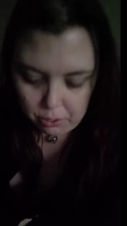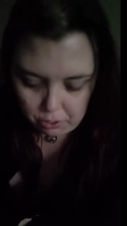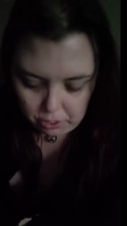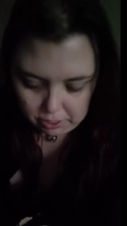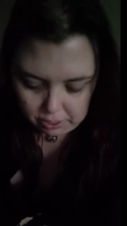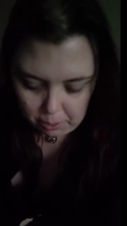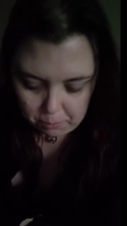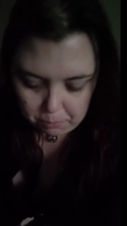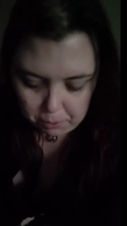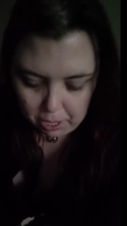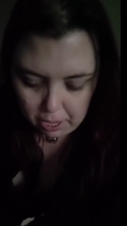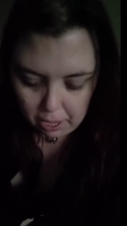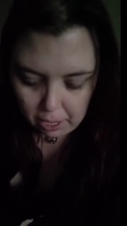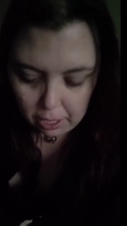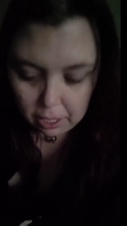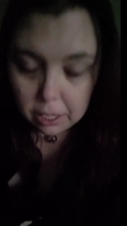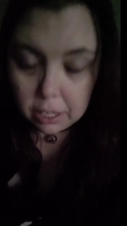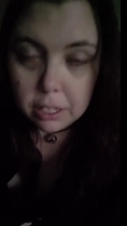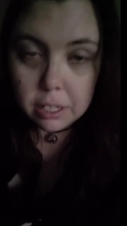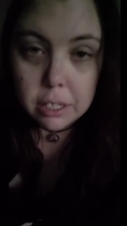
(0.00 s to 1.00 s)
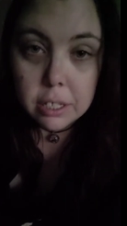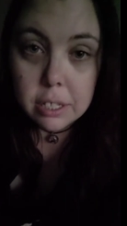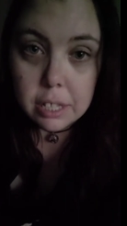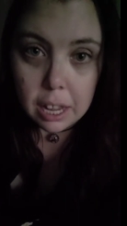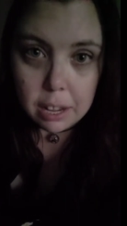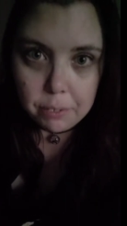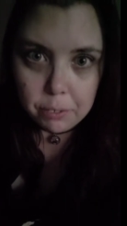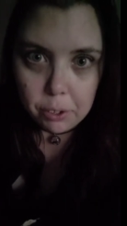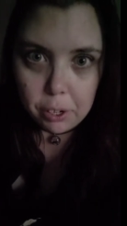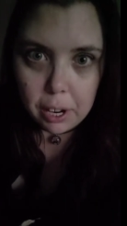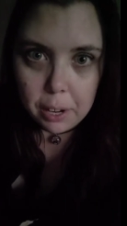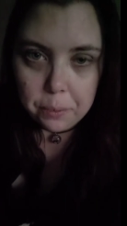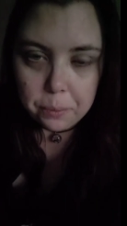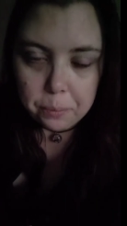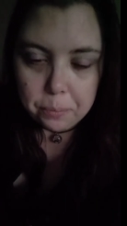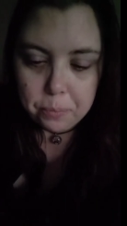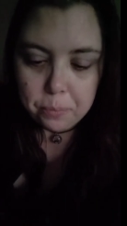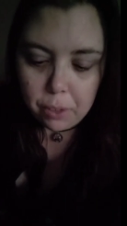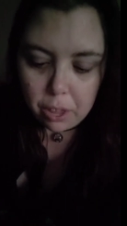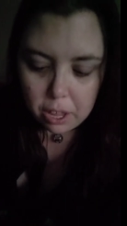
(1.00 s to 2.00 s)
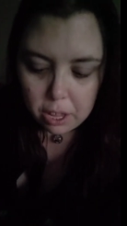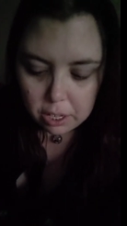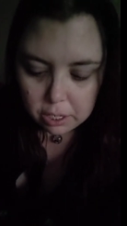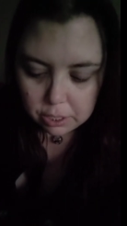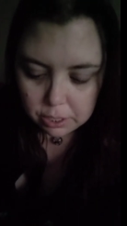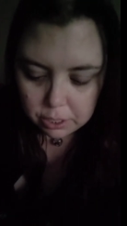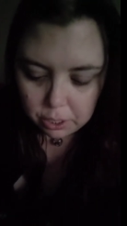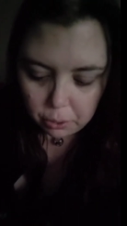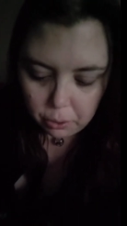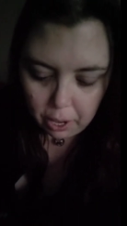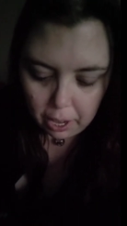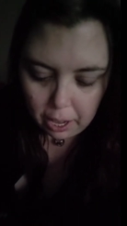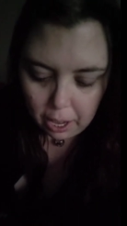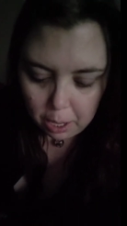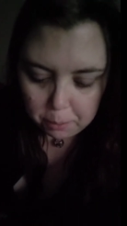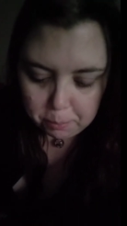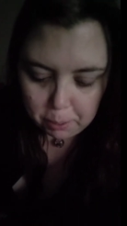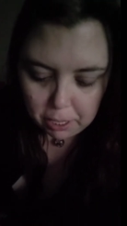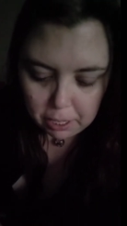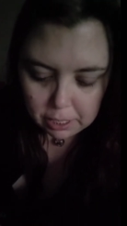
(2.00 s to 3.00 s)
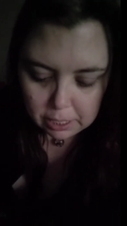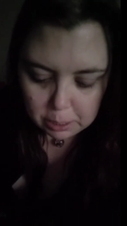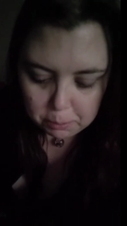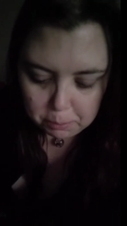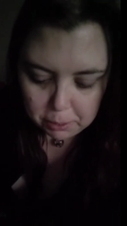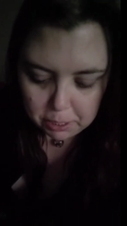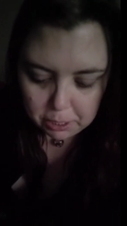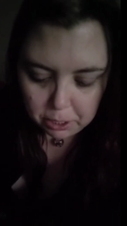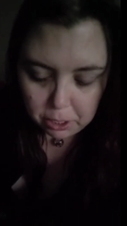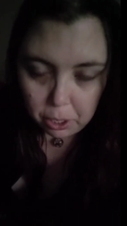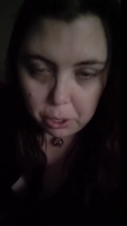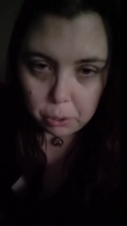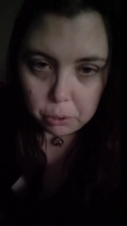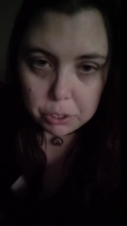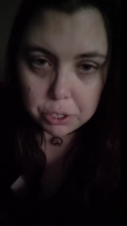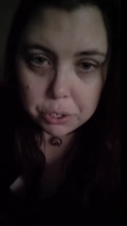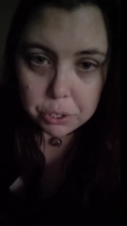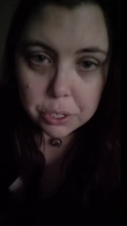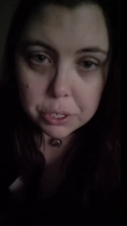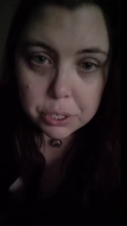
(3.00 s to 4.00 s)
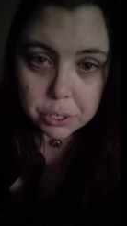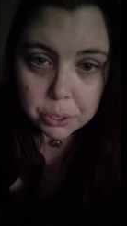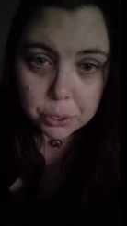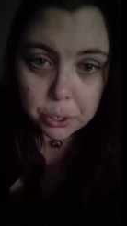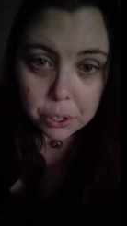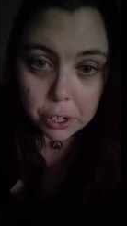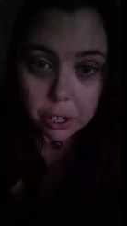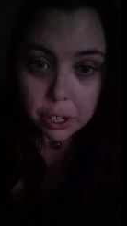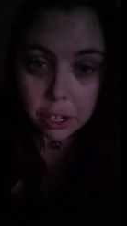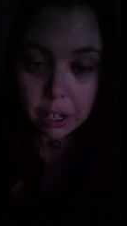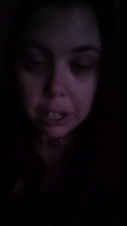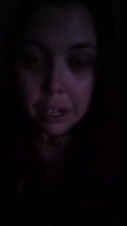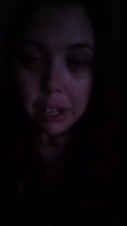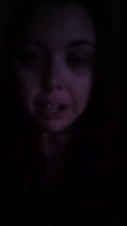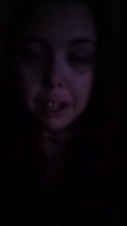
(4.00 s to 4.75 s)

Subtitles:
or something savory. So I had my husband go to the store